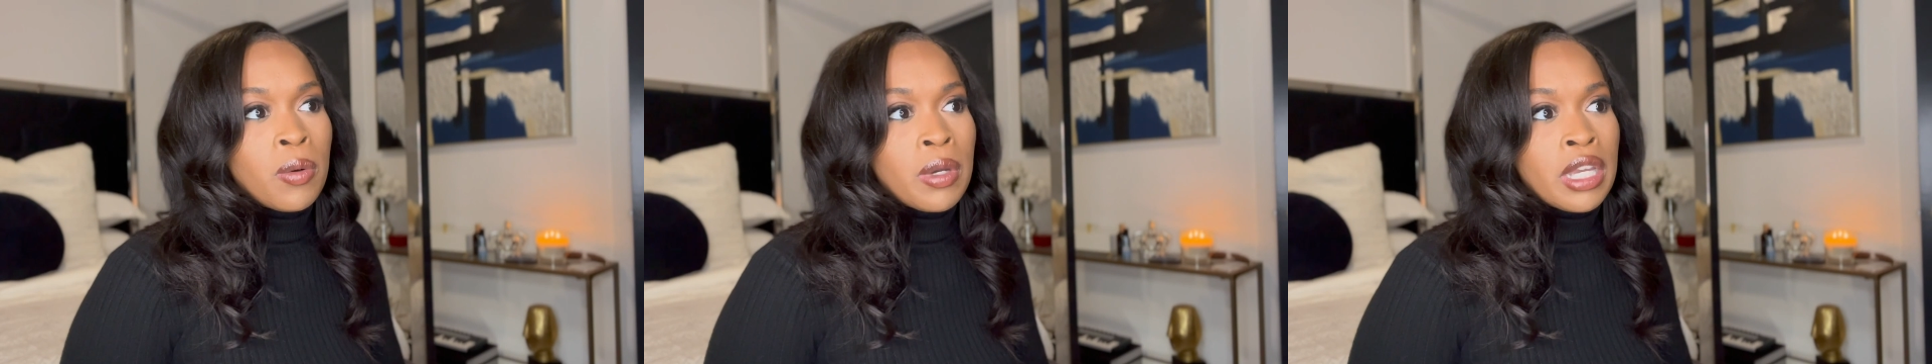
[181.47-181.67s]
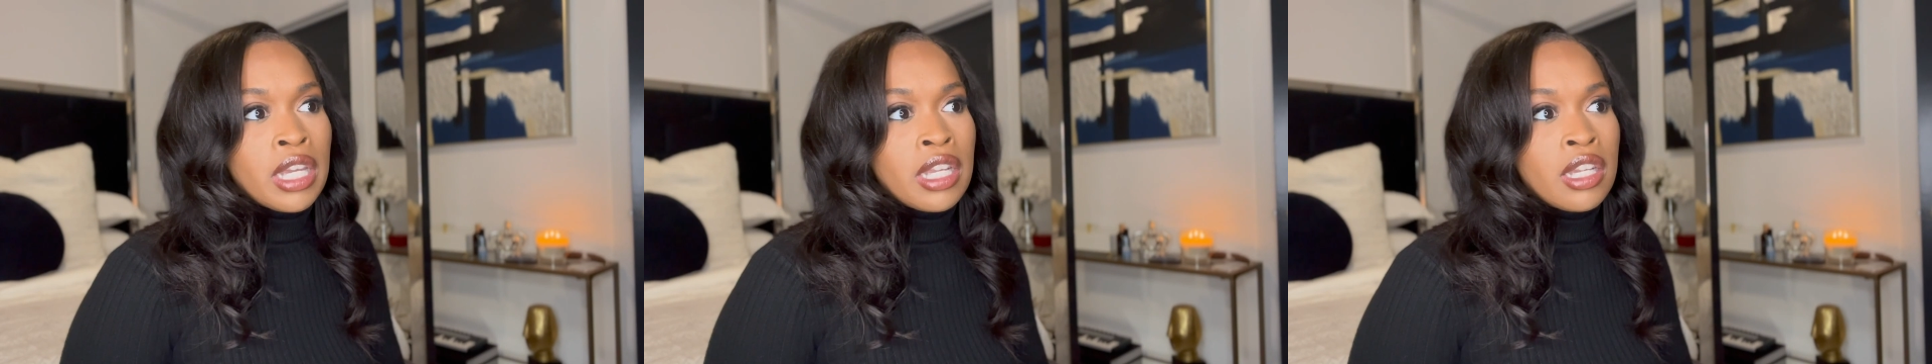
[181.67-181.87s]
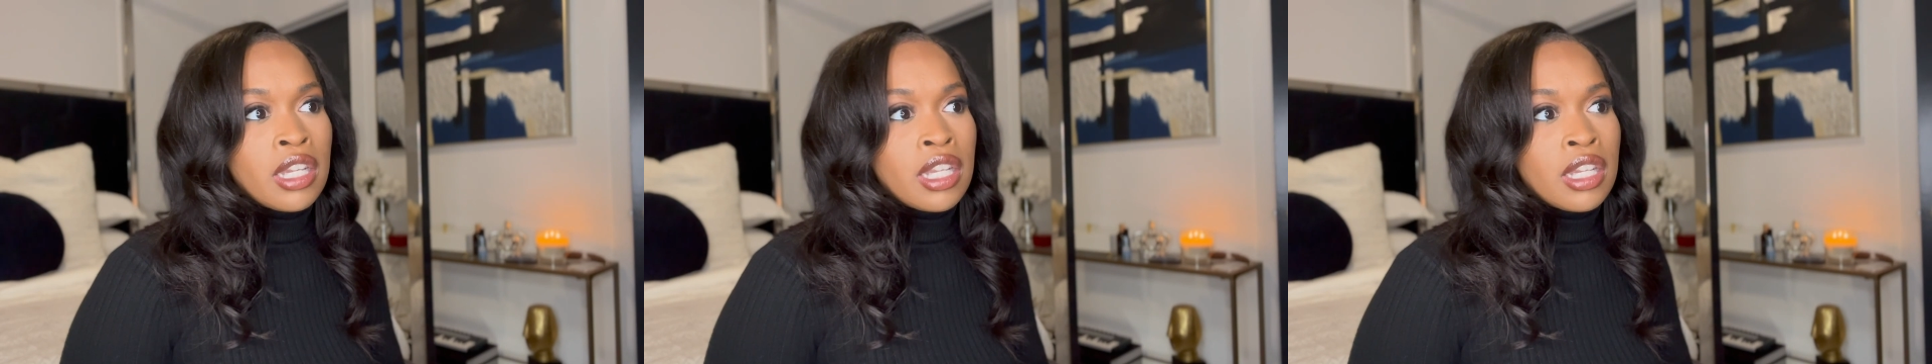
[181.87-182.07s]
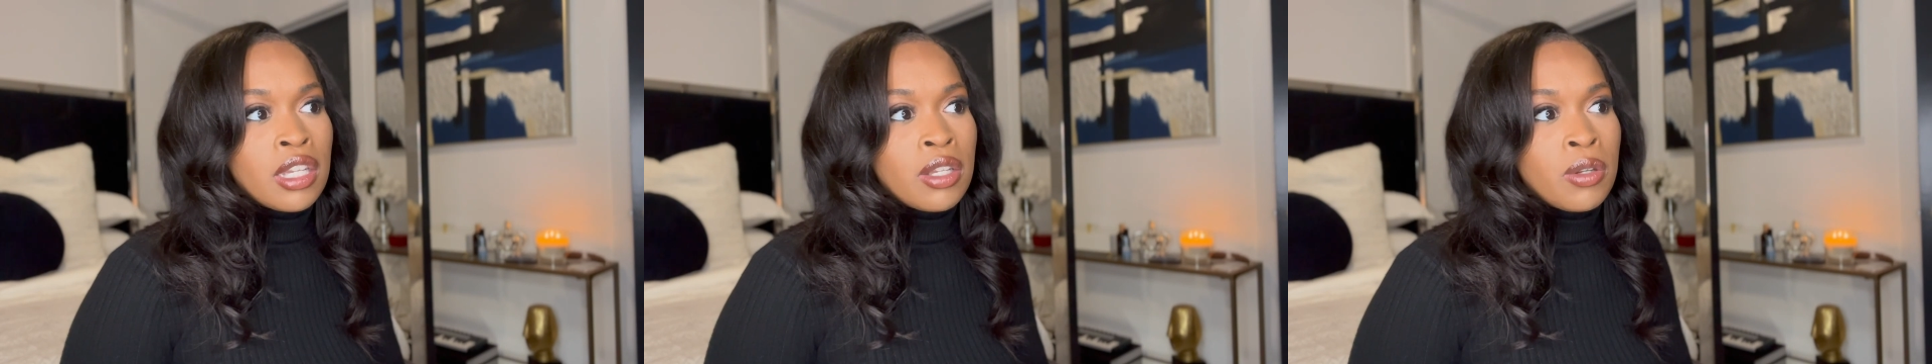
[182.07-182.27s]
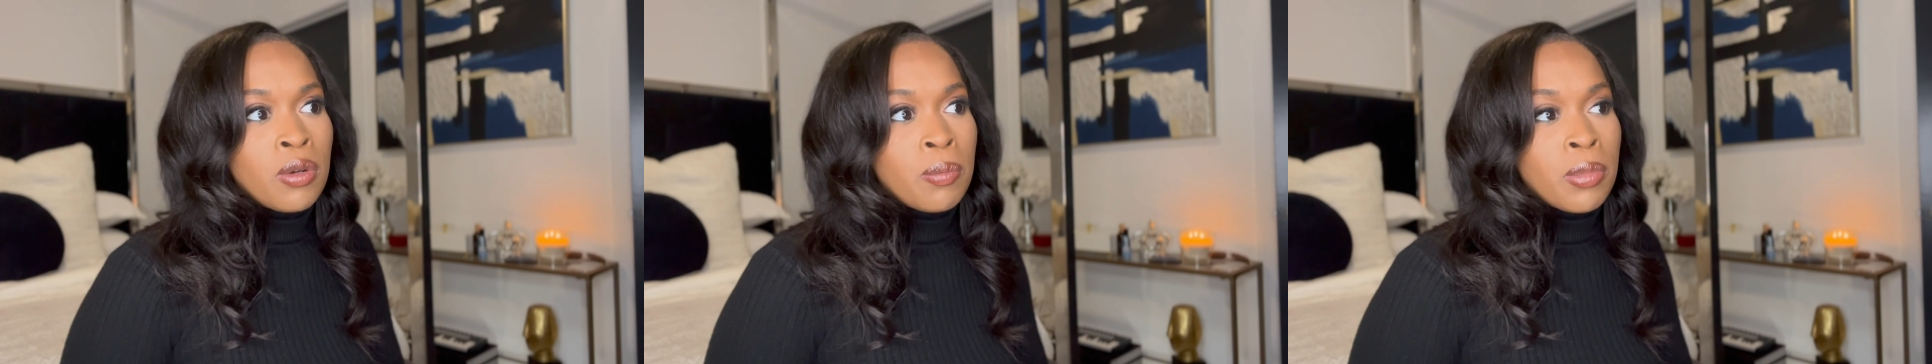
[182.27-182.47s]
in and
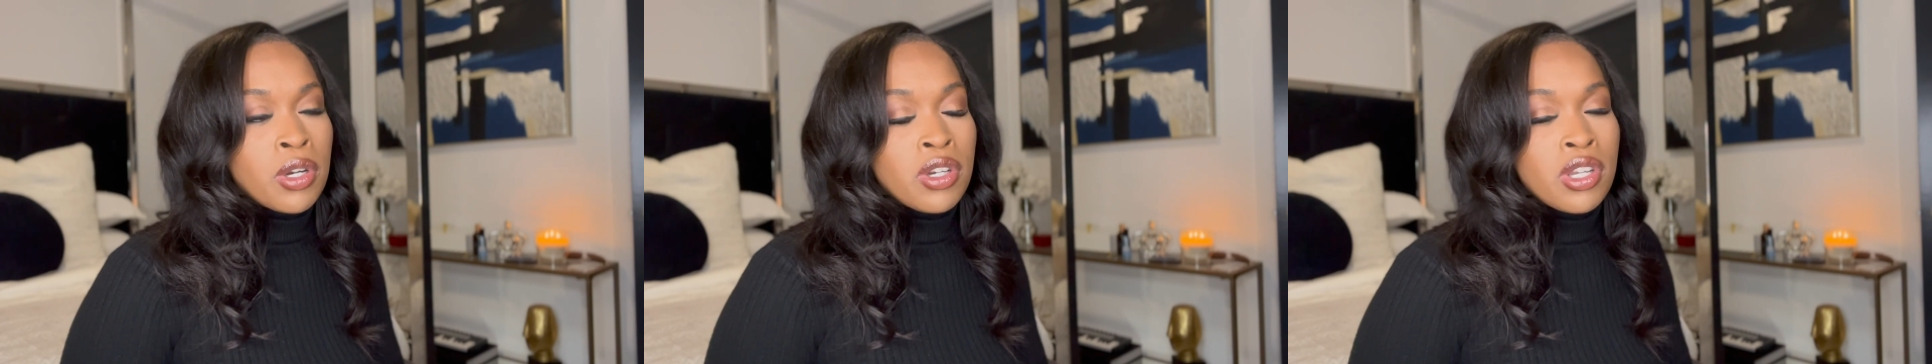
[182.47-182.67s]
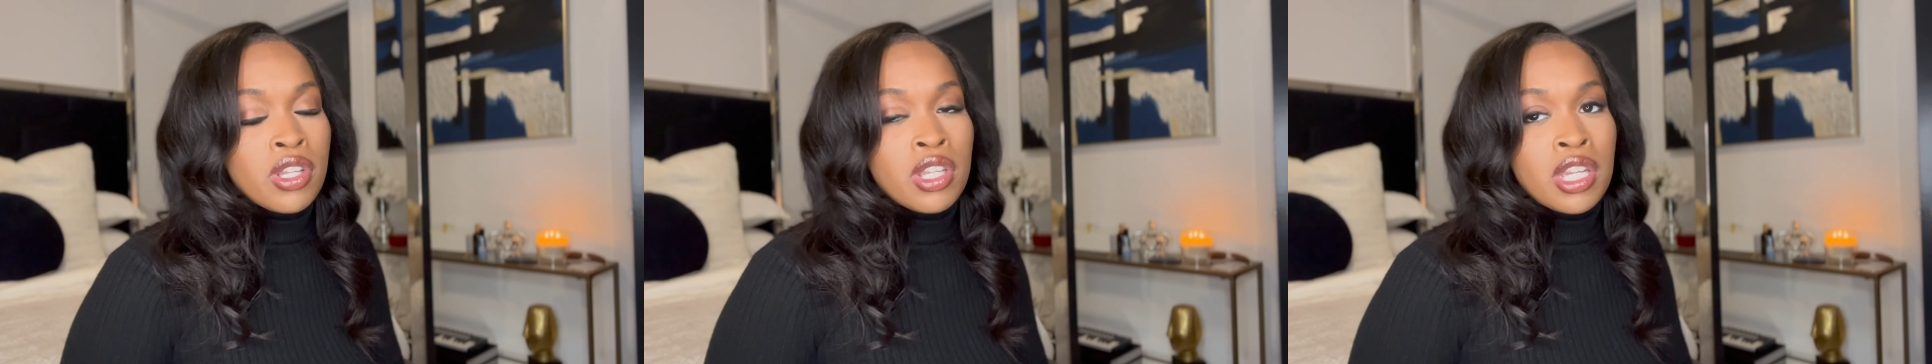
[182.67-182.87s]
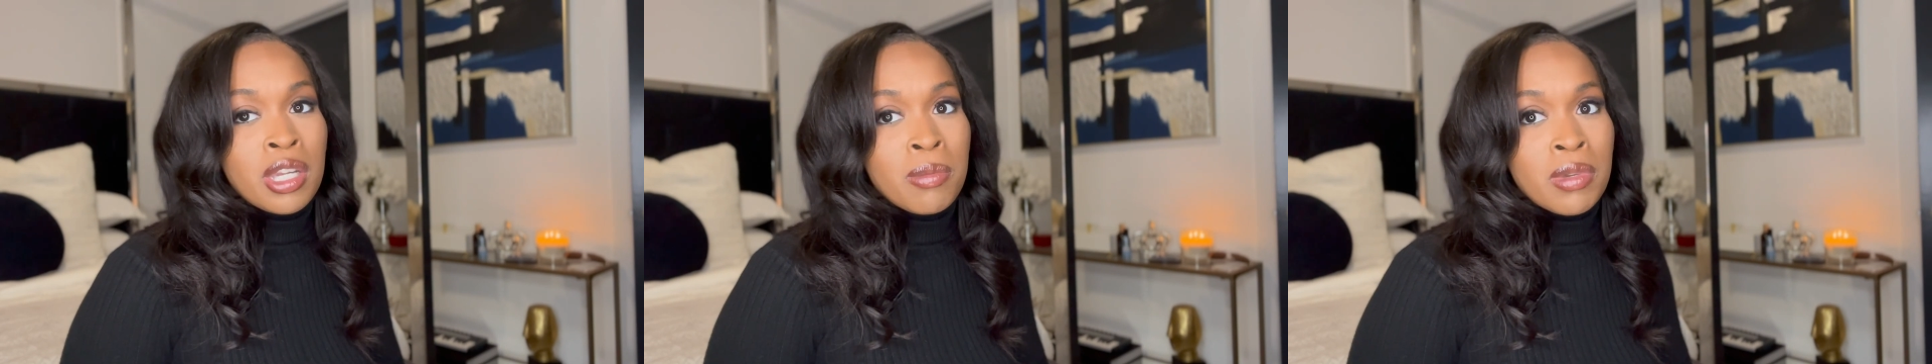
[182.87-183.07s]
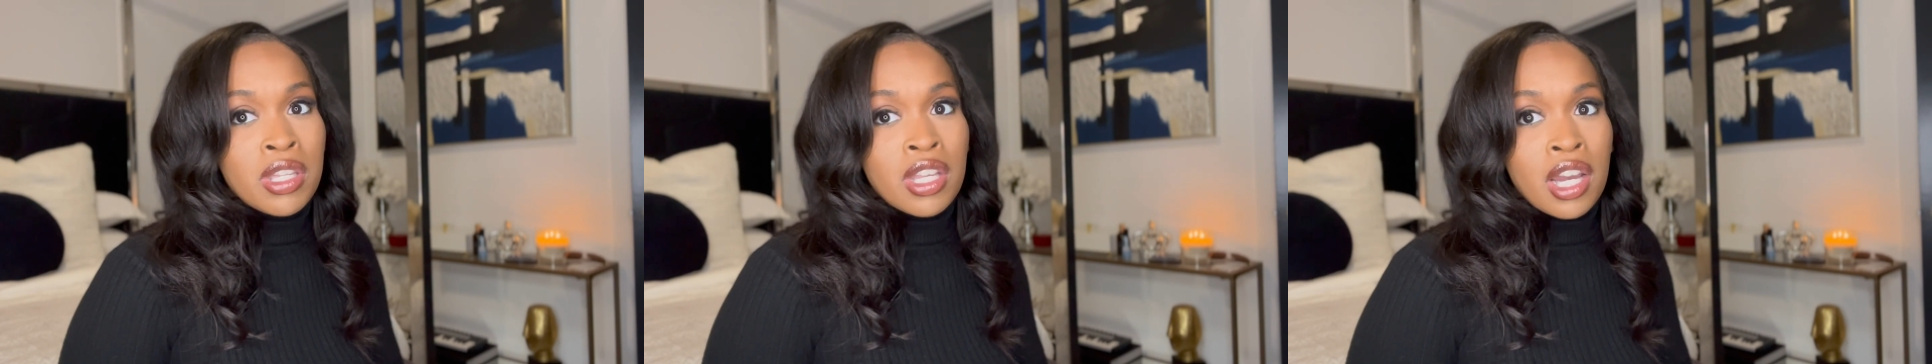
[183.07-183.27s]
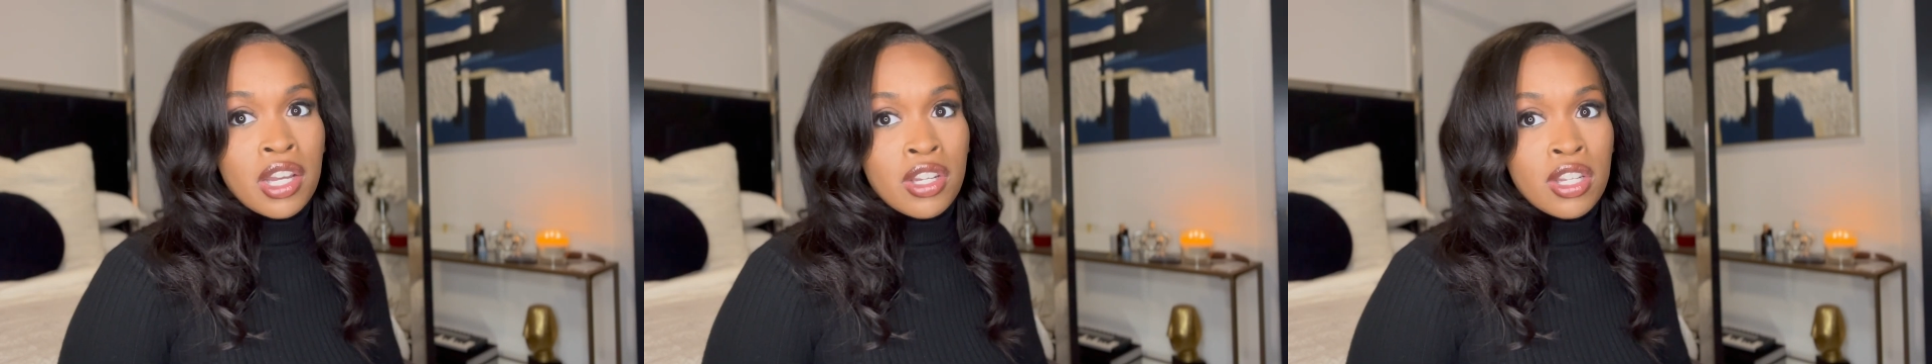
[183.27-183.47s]
you purchase 10
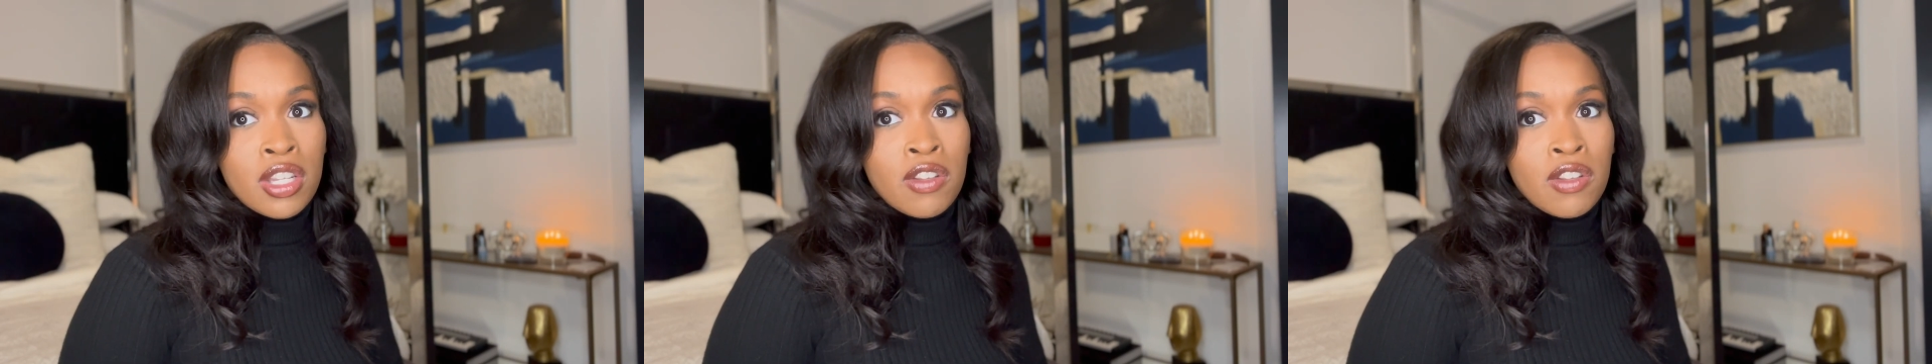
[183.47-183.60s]
massages